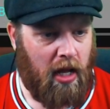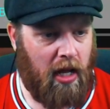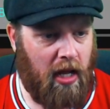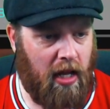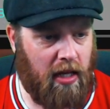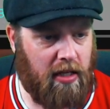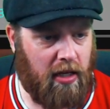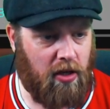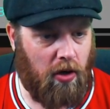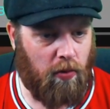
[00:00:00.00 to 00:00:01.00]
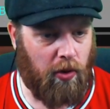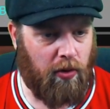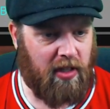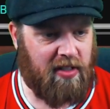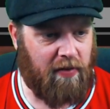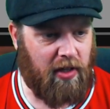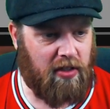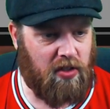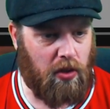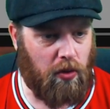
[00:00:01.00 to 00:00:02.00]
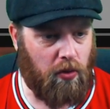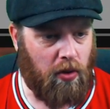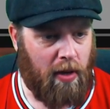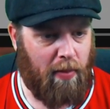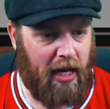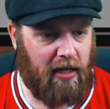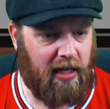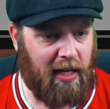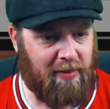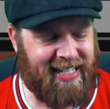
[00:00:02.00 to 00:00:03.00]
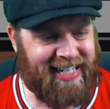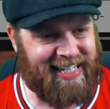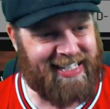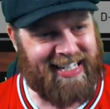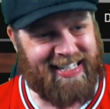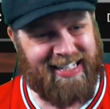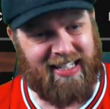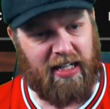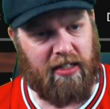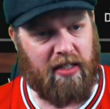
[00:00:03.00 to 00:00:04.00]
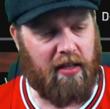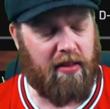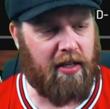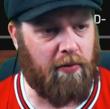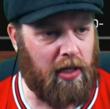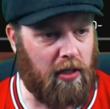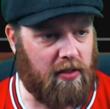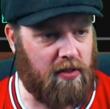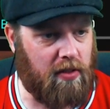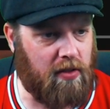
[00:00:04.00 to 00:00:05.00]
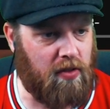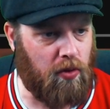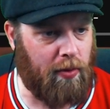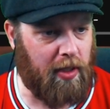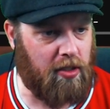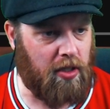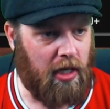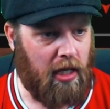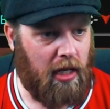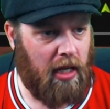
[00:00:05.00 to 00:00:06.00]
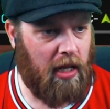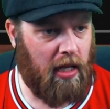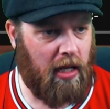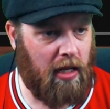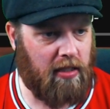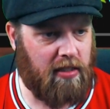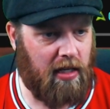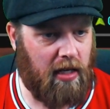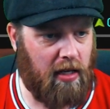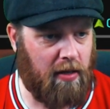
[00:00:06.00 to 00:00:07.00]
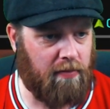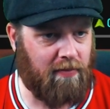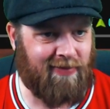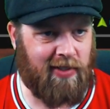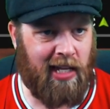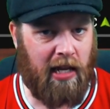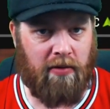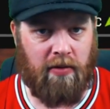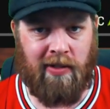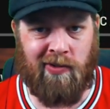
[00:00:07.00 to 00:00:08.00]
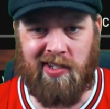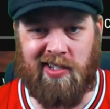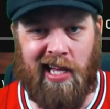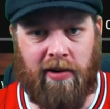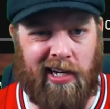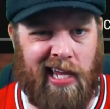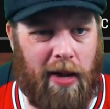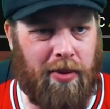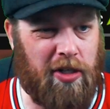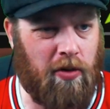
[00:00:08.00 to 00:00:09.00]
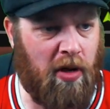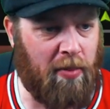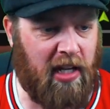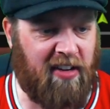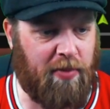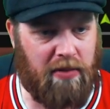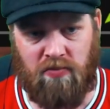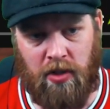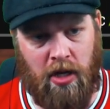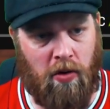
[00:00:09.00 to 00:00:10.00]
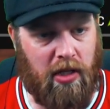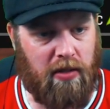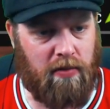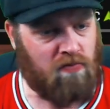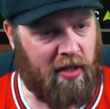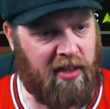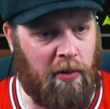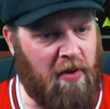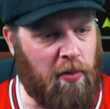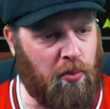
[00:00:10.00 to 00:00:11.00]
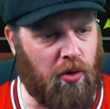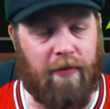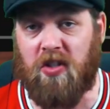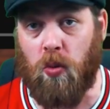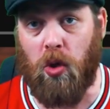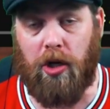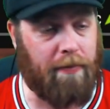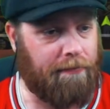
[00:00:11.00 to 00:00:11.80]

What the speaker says: And Okongwu a 72. Peyton comes in at a 66. So I think we lost Zubic. And it was a salary cap issue, I believe. But you know what? I think we've improved the squad.